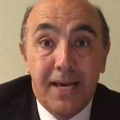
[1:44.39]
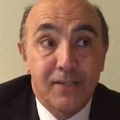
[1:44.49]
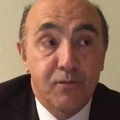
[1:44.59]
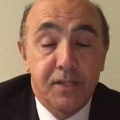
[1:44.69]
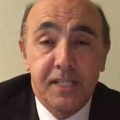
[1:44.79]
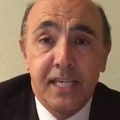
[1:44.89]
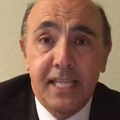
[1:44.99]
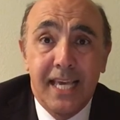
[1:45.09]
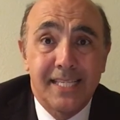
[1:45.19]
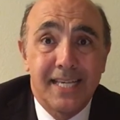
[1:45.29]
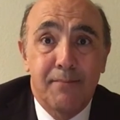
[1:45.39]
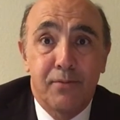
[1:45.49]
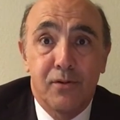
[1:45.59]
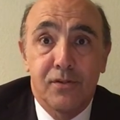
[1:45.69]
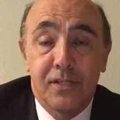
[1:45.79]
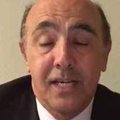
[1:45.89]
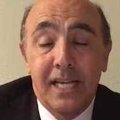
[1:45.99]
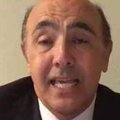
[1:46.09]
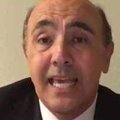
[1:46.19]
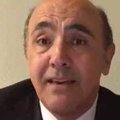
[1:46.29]
as we're seeing the examples
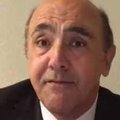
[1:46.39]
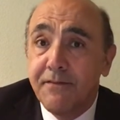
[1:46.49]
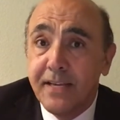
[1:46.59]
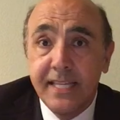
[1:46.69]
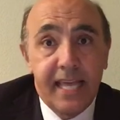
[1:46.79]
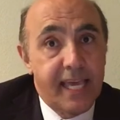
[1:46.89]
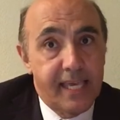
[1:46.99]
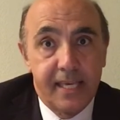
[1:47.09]
every day.